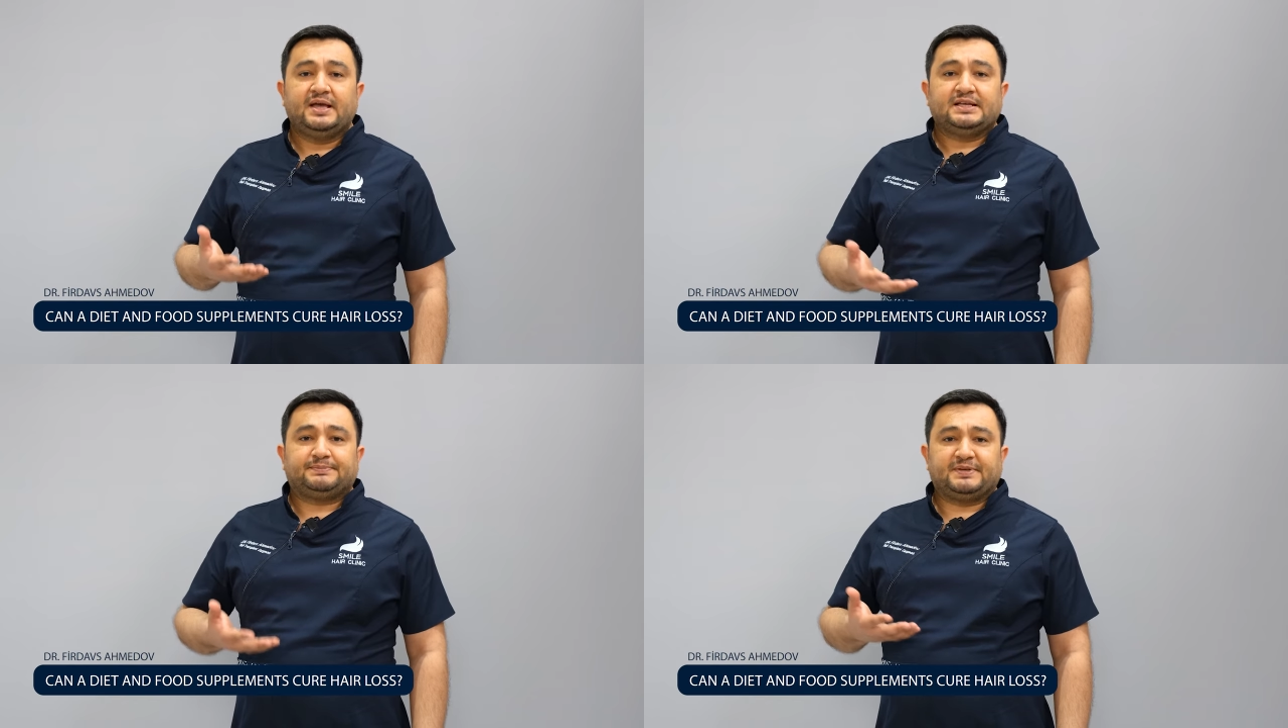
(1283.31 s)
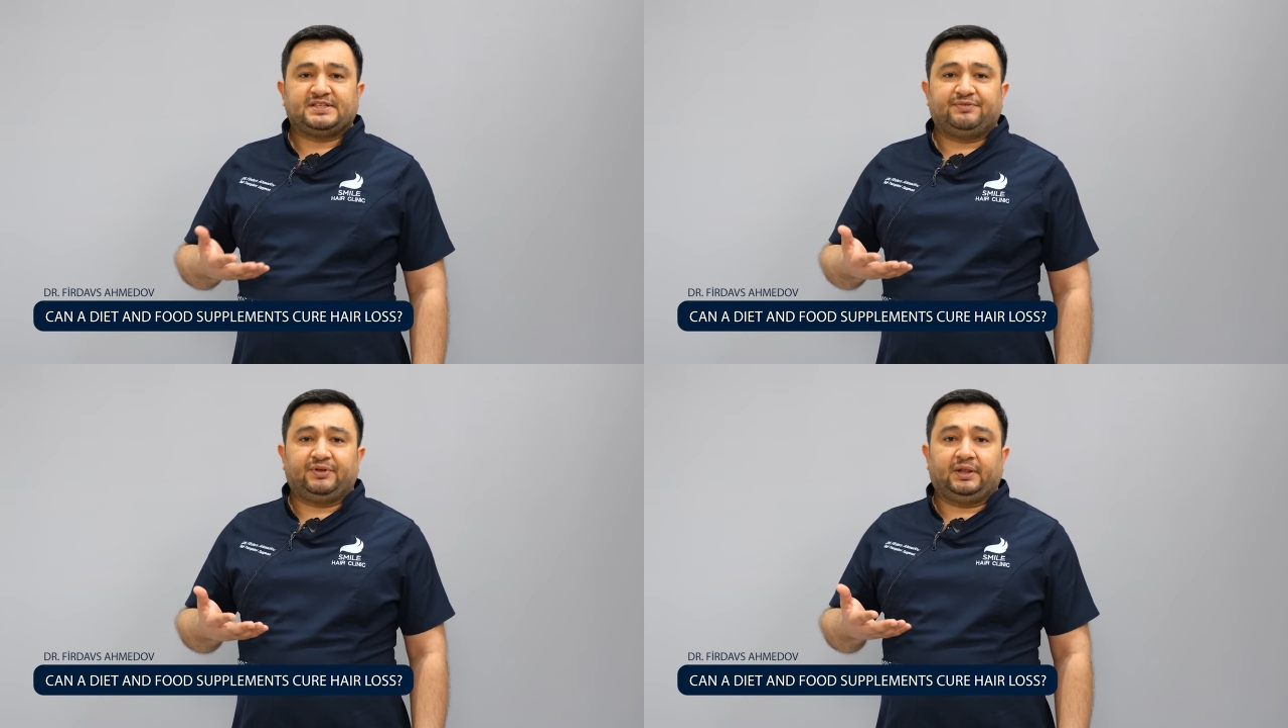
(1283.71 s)

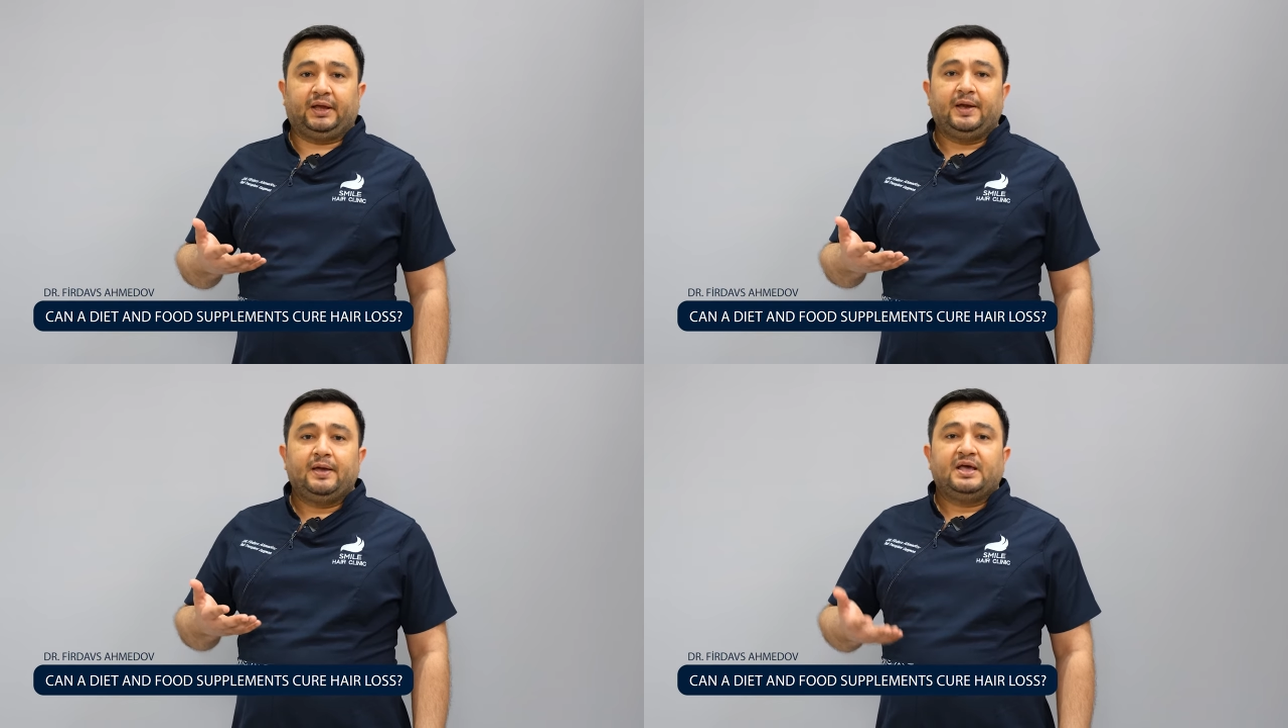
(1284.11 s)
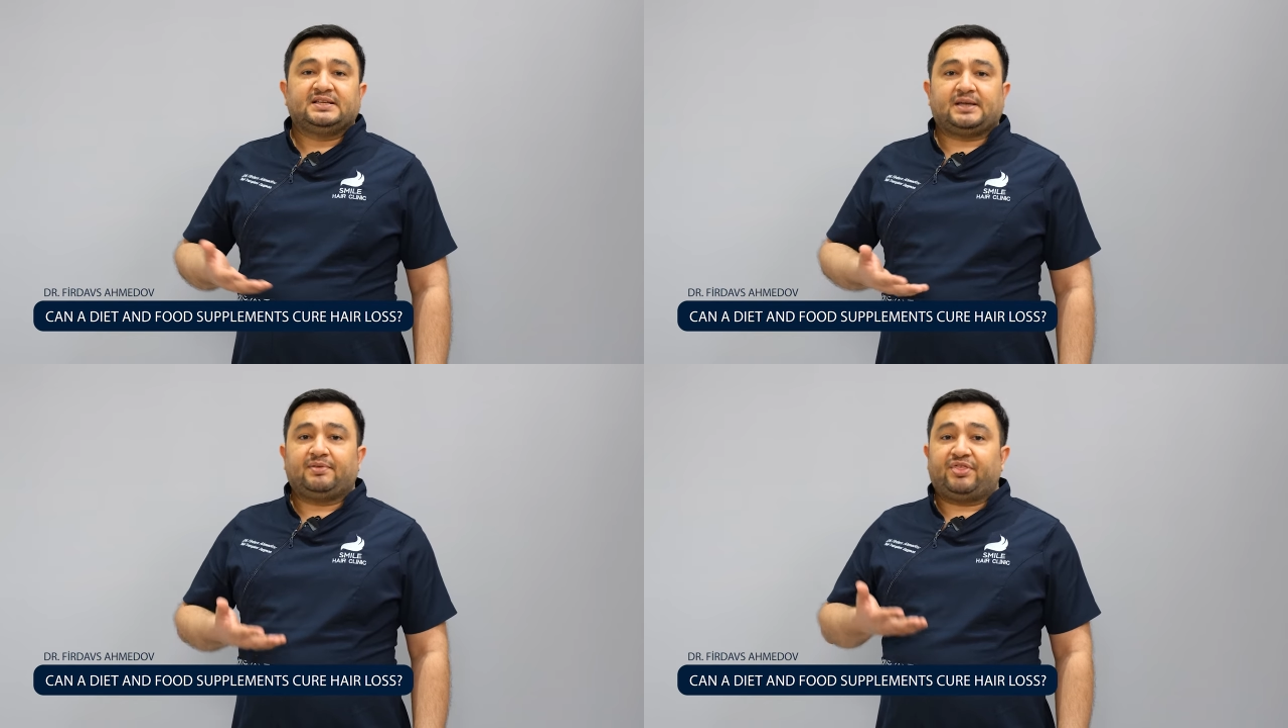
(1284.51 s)
Specifically,
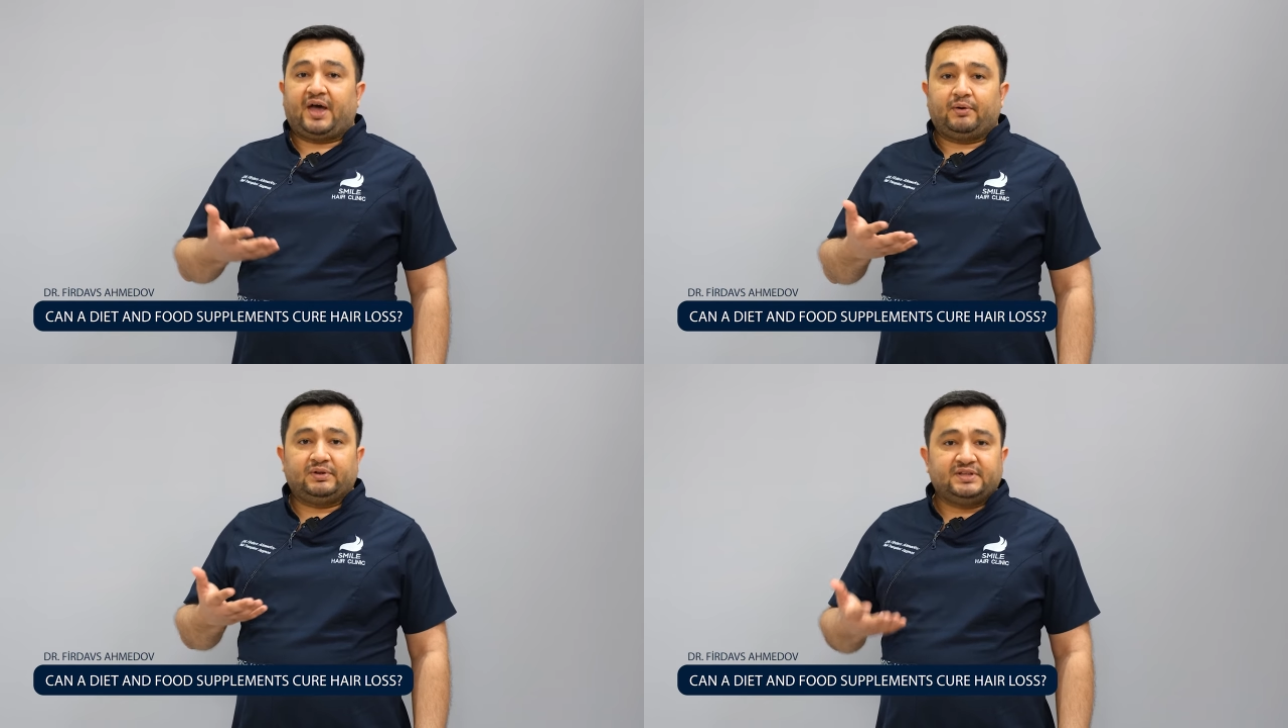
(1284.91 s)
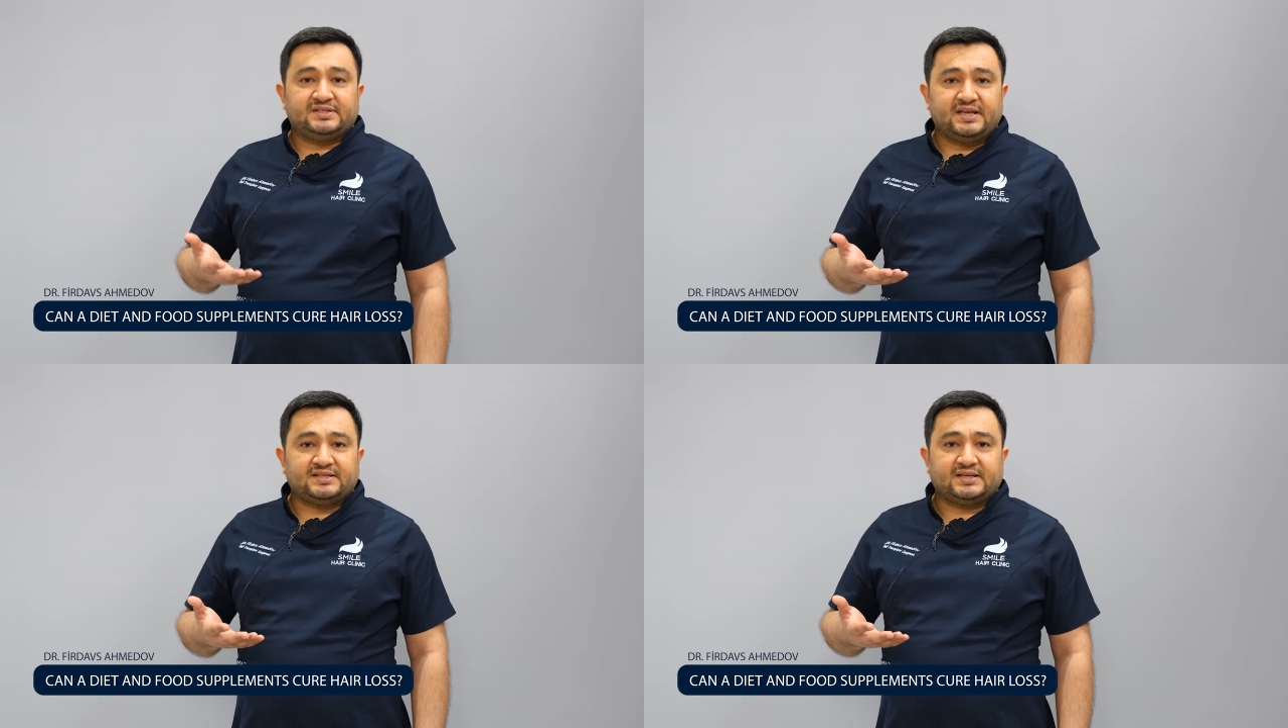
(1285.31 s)
some thyroid
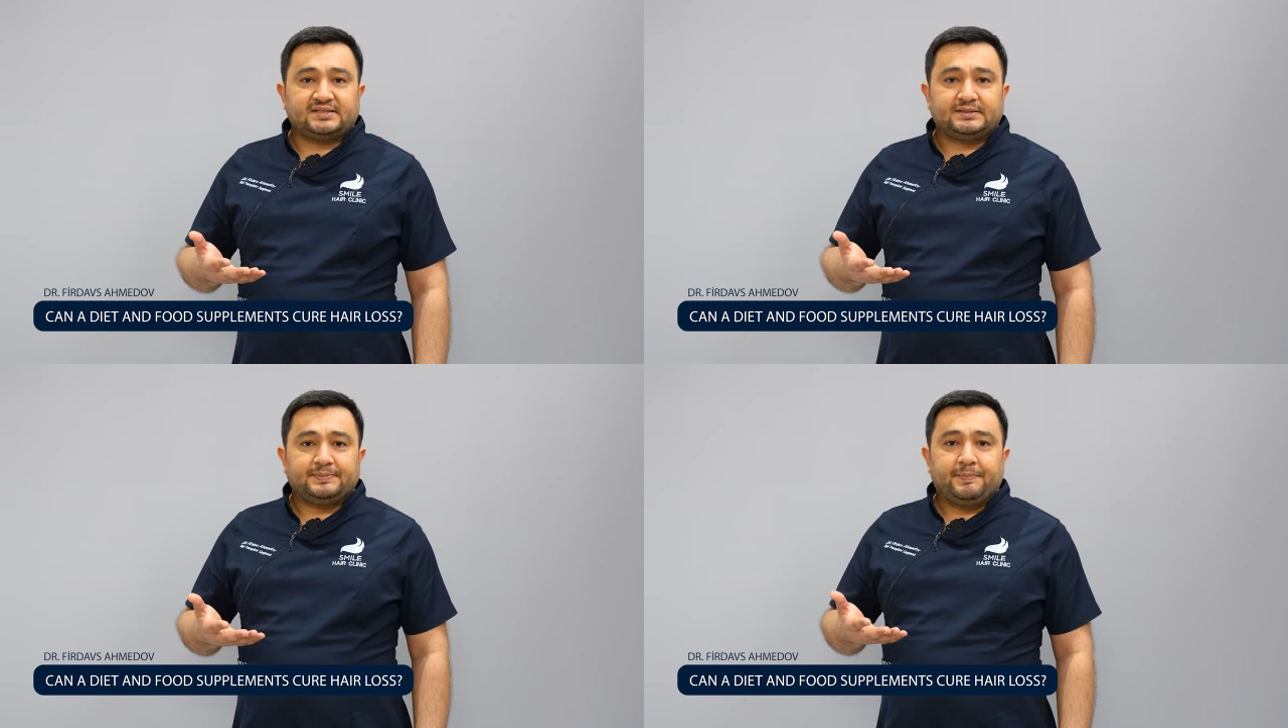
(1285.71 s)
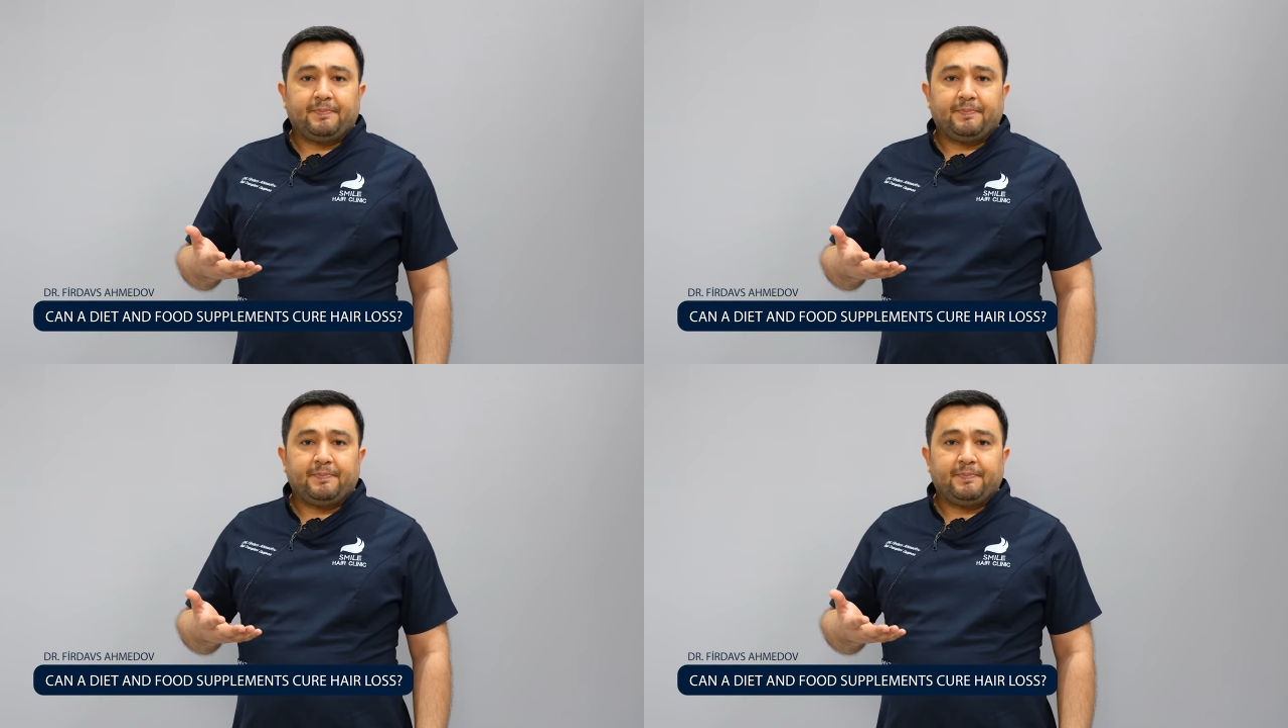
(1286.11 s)
diseases,